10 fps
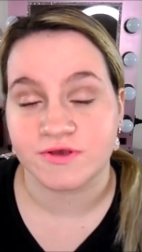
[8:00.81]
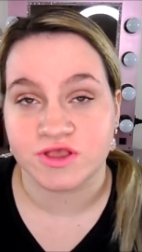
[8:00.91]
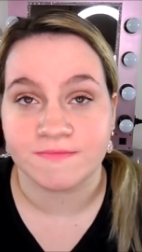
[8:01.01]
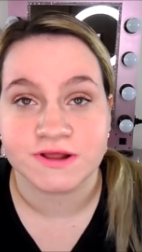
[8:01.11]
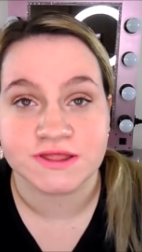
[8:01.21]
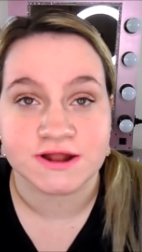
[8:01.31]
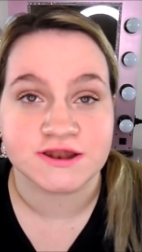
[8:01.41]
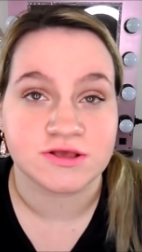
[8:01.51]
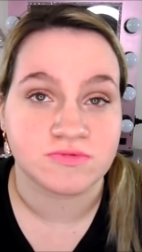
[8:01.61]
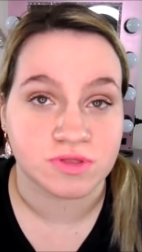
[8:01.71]
if you're somebody
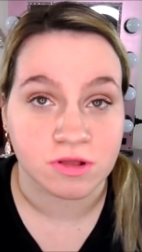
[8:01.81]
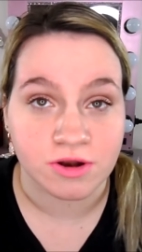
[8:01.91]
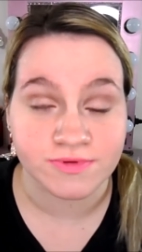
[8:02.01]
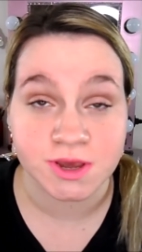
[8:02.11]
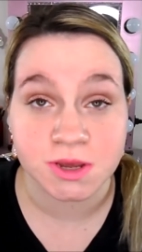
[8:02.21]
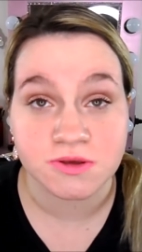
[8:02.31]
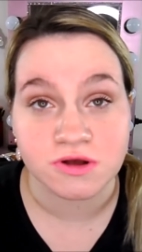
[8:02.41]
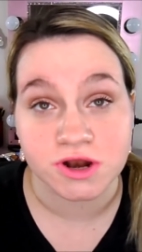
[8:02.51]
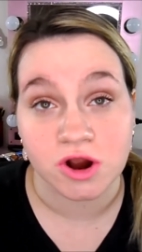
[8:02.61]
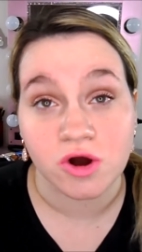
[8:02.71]
that deals with a lot of
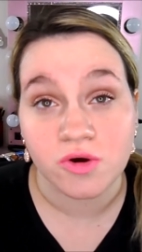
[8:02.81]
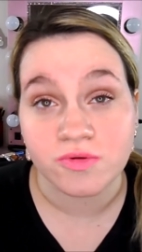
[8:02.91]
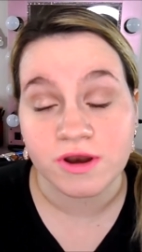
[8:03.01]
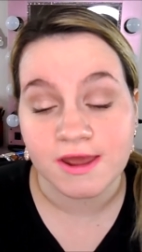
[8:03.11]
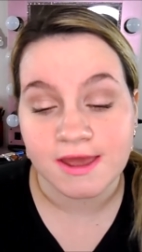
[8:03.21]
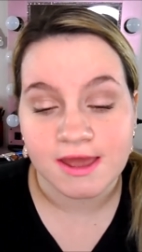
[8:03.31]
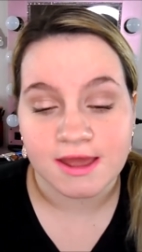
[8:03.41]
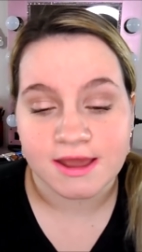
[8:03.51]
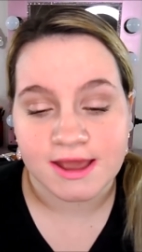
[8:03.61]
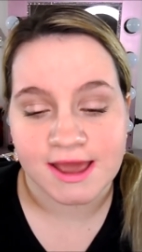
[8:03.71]
issues on your own
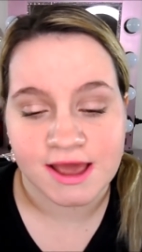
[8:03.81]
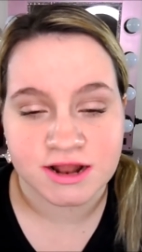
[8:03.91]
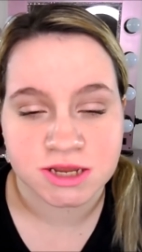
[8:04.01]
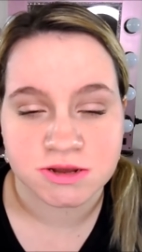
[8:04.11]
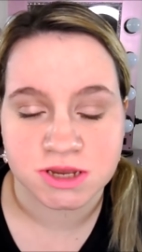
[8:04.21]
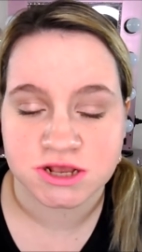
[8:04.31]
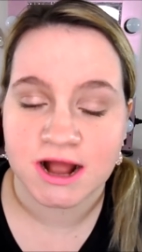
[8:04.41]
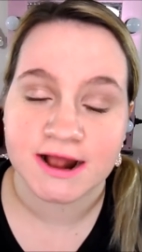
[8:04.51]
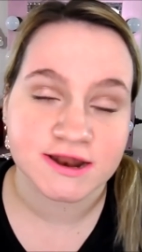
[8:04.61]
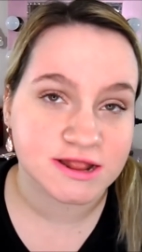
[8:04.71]
and you
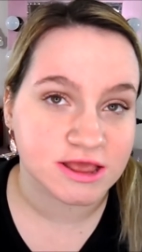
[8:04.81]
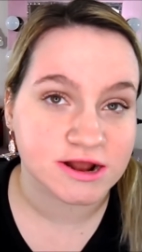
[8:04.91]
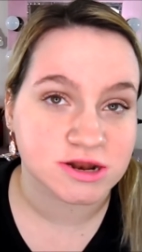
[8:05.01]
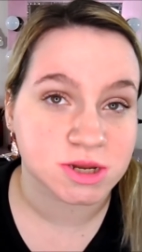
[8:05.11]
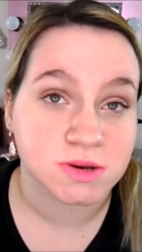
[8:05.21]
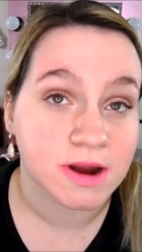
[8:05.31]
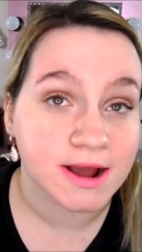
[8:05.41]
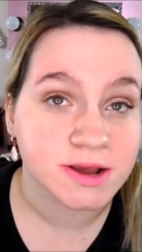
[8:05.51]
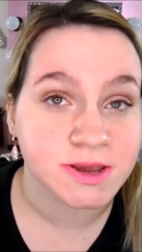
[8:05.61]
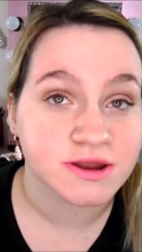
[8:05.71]
just kind of need like a
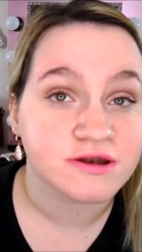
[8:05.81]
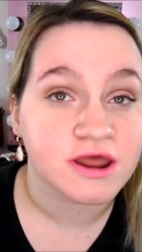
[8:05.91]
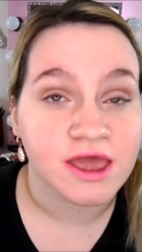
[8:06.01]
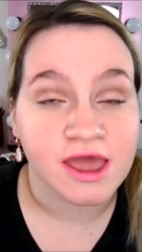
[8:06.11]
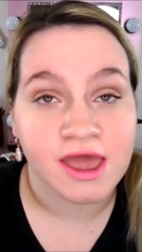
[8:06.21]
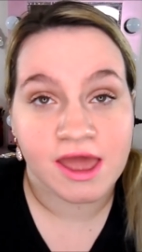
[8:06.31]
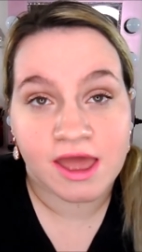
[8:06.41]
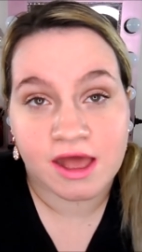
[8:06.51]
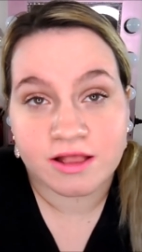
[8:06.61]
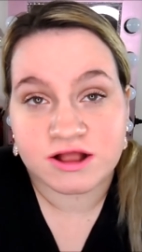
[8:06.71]
distraction.
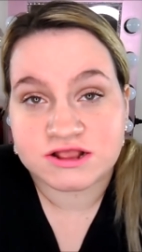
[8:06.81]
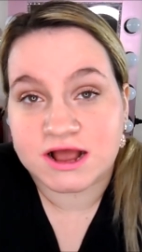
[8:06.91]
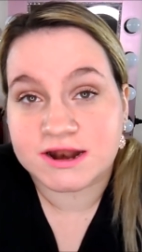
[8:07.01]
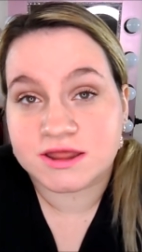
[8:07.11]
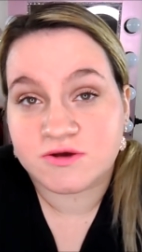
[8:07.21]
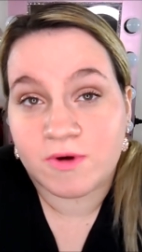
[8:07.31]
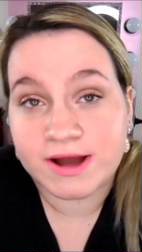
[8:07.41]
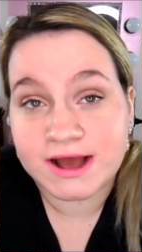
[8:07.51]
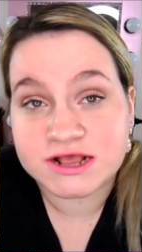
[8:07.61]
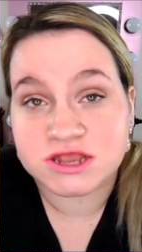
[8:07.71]
That's kind of like
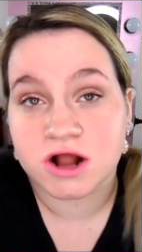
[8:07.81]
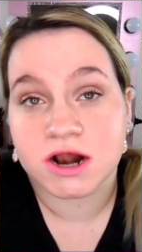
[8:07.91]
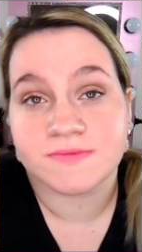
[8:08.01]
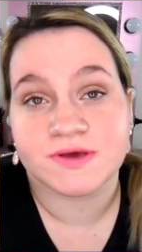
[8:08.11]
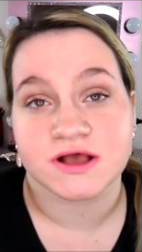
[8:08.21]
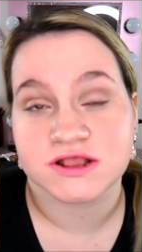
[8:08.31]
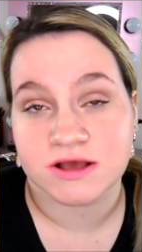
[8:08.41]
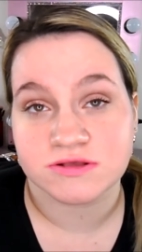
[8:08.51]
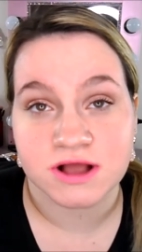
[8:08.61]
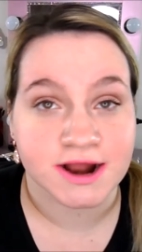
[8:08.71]
why I started,
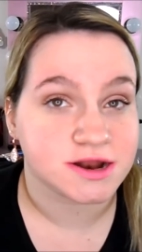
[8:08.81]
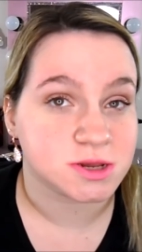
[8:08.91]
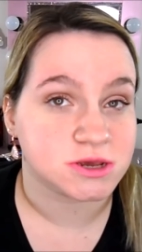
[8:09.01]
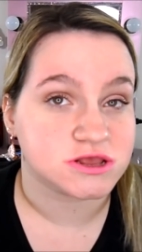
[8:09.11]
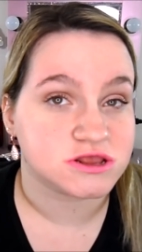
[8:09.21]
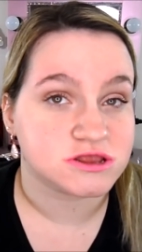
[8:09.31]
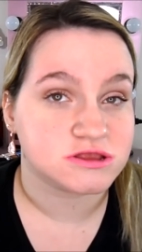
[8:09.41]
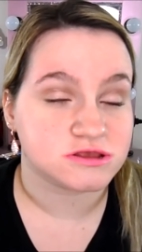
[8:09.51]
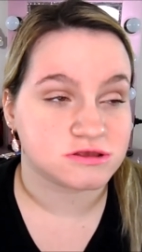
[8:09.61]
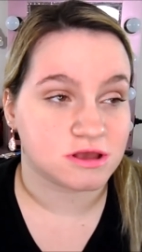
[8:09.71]
because I was kind of
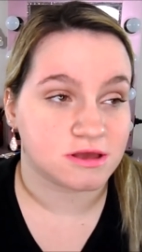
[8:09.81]
just,